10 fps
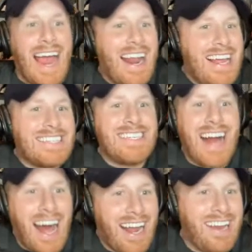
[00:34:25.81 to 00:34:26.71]
and he's
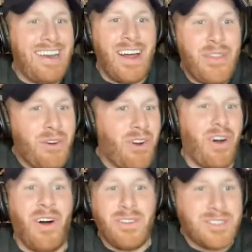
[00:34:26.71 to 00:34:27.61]
got another
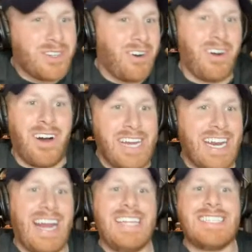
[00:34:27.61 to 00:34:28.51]
All-Star on
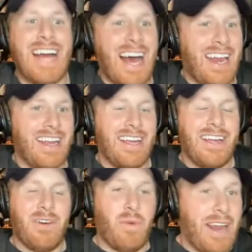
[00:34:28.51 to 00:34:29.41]
it, and he's got,
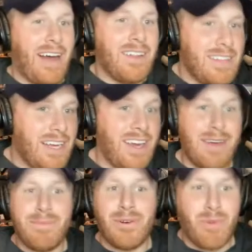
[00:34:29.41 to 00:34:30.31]
when healthy,
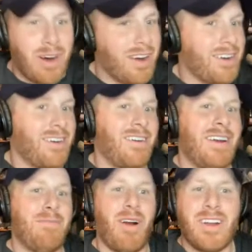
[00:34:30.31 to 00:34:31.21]
Kemba Walker
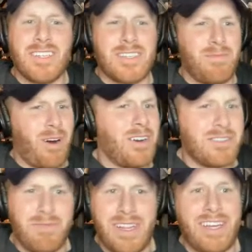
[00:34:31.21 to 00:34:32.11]
and Marcus
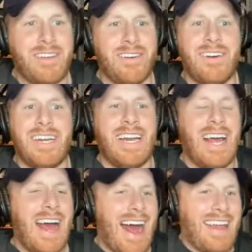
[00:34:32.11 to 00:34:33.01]
Smart's really good, and
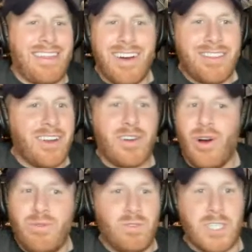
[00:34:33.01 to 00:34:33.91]
I thought their
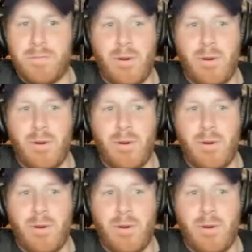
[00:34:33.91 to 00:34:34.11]
coach was